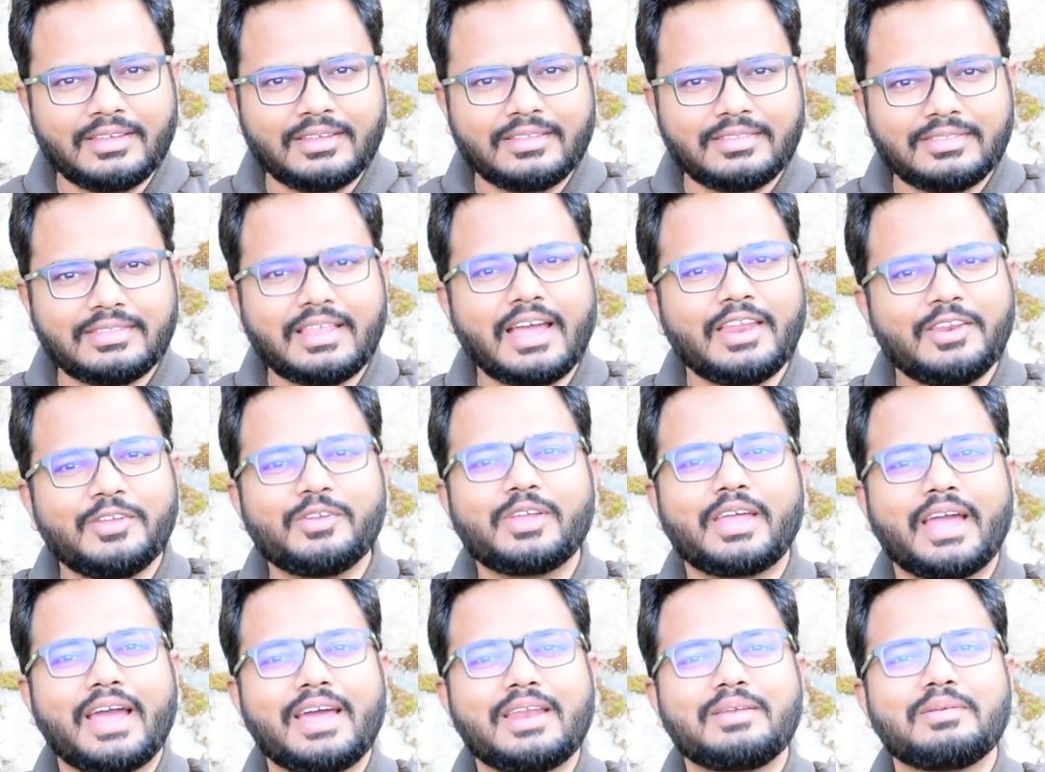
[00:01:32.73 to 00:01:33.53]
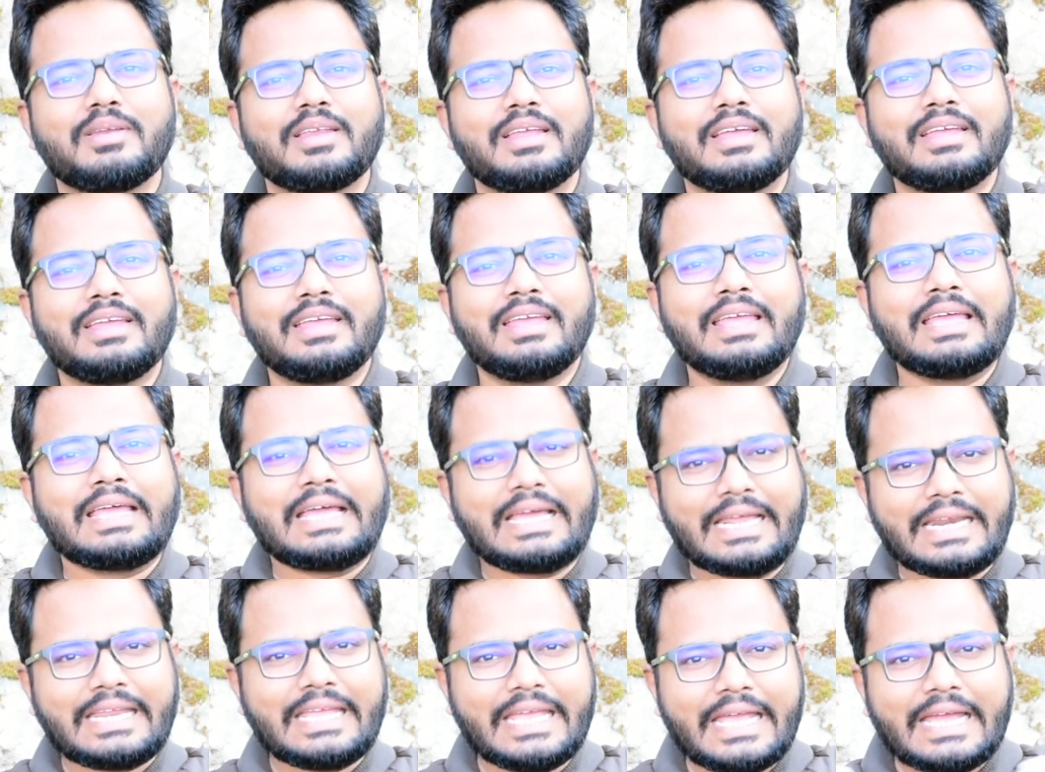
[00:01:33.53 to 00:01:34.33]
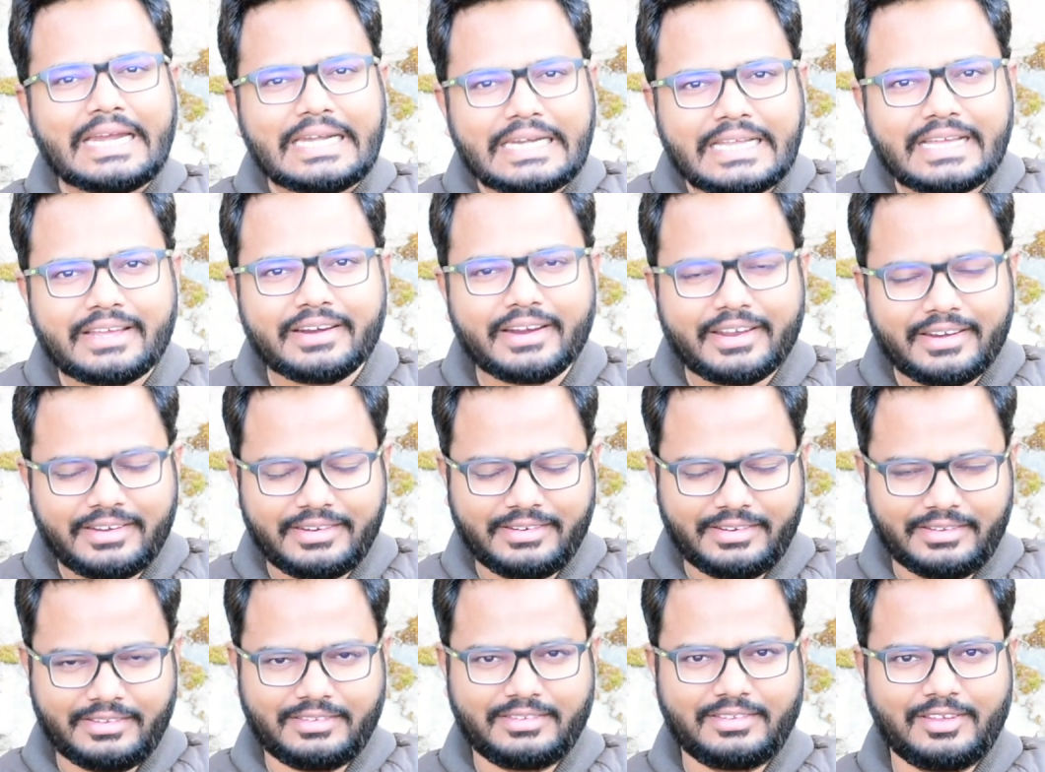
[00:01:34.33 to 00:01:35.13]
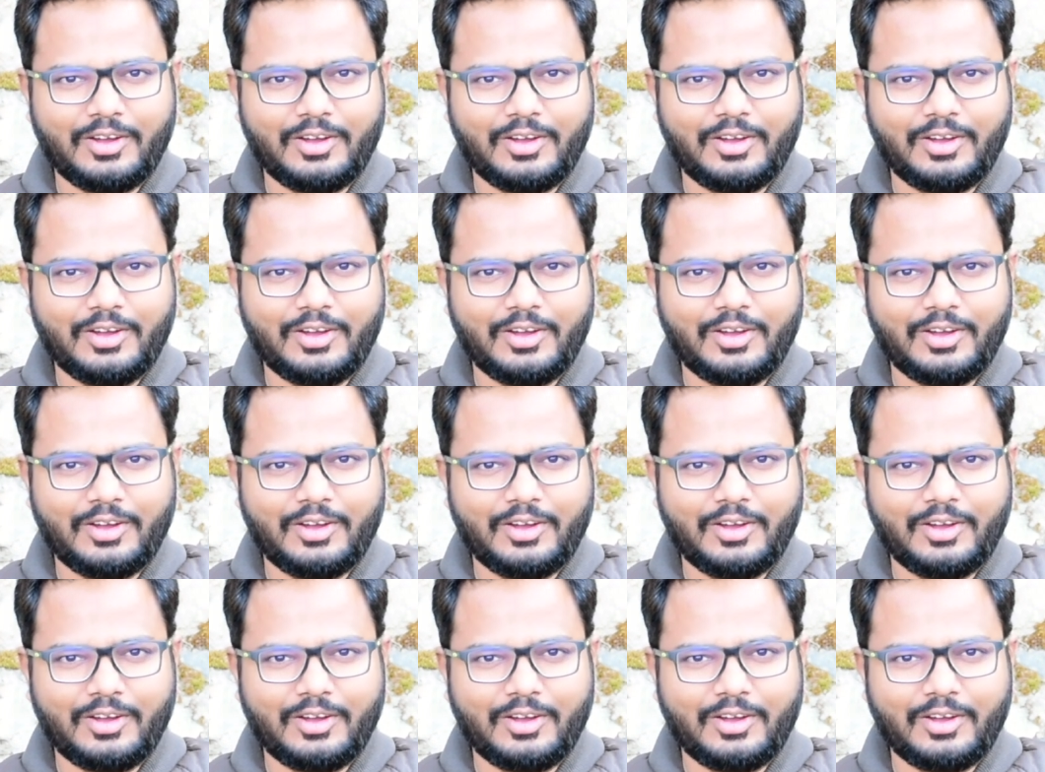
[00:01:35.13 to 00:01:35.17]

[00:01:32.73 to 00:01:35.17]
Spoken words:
then you can create greatness